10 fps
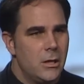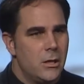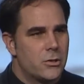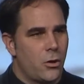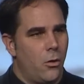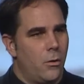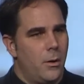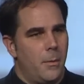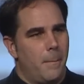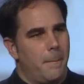So
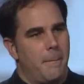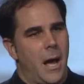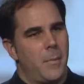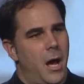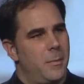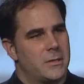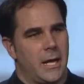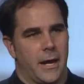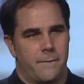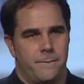my mom is
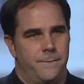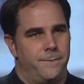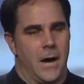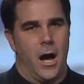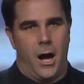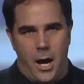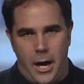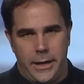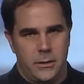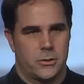like,
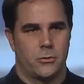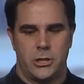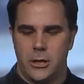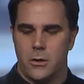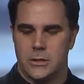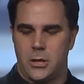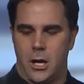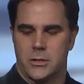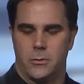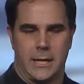fine. So she goes and
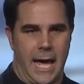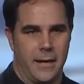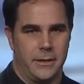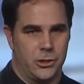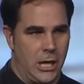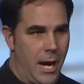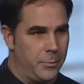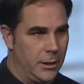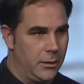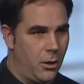talks to a Catholic
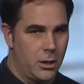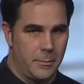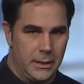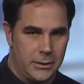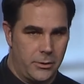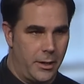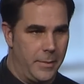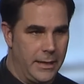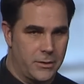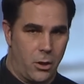chaplain on the military
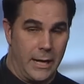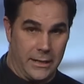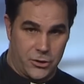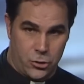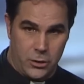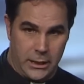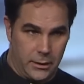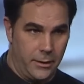base called Atsugi.